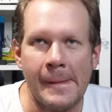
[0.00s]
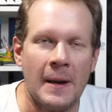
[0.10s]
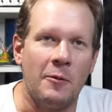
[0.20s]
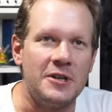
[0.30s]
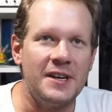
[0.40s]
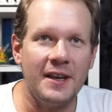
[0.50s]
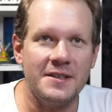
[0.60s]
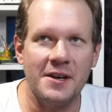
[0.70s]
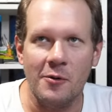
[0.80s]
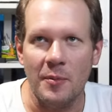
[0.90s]
when she
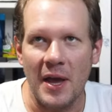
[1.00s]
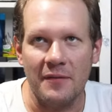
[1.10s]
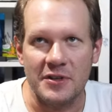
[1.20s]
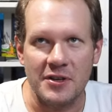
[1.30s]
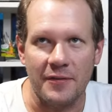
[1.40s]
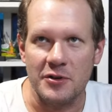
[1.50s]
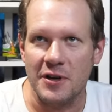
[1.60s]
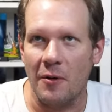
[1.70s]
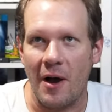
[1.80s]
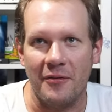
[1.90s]
gets here, we may have to shut the
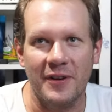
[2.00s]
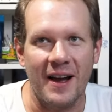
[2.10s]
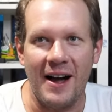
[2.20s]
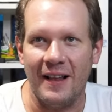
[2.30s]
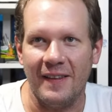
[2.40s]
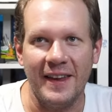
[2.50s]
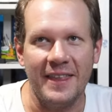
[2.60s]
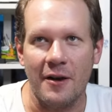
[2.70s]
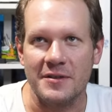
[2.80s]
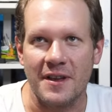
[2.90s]
show off. Golly,
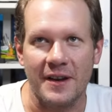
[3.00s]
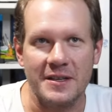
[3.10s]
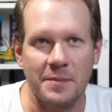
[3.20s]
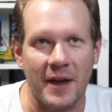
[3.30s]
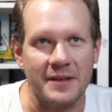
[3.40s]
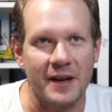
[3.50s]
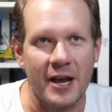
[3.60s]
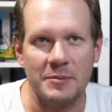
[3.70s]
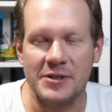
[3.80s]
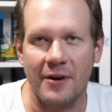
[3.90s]
that was unexpected.
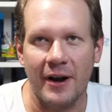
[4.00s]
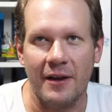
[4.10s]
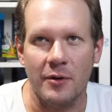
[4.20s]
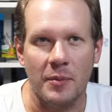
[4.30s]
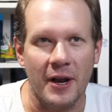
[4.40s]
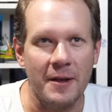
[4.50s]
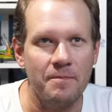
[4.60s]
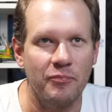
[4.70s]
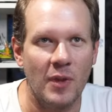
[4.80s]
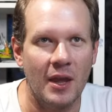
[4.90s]
I'm sorry, everybody.
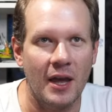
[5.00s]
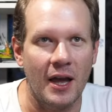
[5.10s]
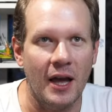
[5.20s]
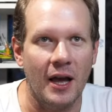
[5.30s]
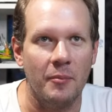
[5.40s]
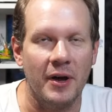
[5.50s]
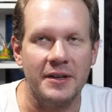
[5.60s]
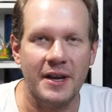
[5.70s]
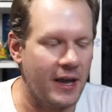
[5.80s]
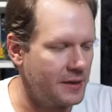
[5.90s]
Uh,
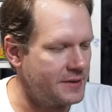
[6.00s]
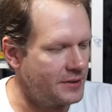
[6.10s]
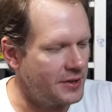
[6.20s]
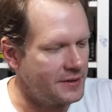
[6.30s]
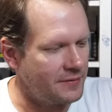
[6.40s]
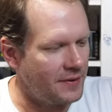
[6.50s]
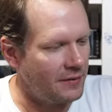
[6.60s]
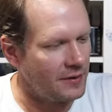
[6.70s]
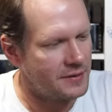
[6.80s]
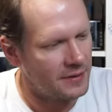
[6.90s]
but yeah, so she has a
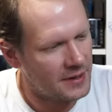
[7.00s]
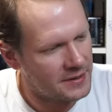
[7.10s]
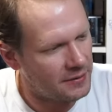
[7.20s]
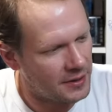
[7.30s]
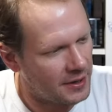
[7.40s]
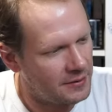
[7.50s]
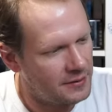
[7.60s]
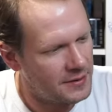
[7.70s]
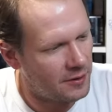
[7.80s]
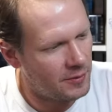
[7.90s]
fever, so that's no good.
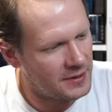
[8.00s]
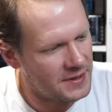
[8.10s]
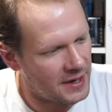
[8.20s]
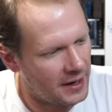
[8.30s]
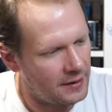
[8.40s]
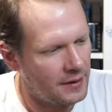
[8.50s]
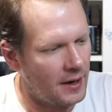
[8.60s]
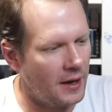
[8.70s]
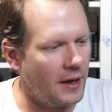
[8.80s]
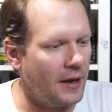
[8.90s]
So we'll see.
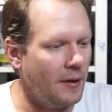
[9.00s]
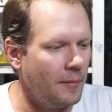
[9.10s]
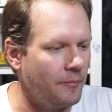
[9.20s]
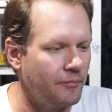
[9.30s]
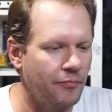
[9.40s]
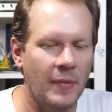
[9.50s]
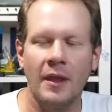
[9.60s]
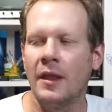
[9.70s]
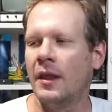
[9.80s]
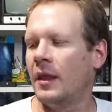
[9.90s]
Um,
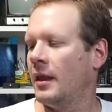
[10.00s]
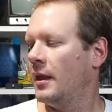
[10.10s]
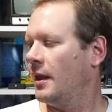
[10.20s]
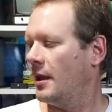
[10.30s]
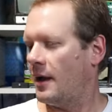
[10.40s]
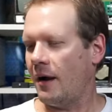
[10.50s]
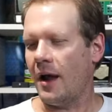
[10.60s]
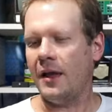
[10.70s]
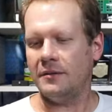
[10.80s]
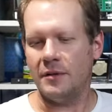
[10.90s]
all
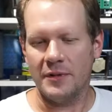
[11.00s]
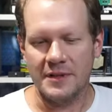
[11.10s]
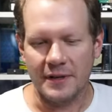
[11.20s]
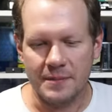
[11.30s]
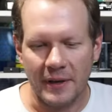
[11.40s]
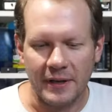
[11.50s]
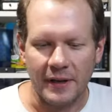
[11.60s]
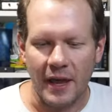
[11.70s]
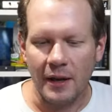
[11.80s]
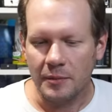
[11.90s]
right, I wasn't expecting
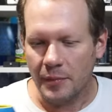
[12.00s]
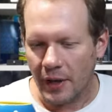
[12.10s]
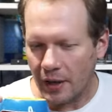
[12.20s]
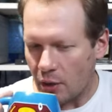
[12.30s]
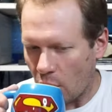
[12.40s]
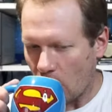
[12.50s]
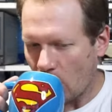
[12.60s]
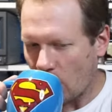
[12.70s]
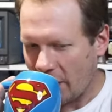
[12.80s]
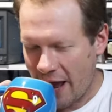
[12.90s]
that, but
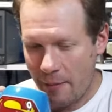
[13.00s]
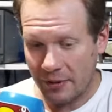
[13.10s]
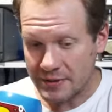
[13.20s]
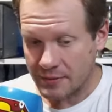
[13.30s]
it happens.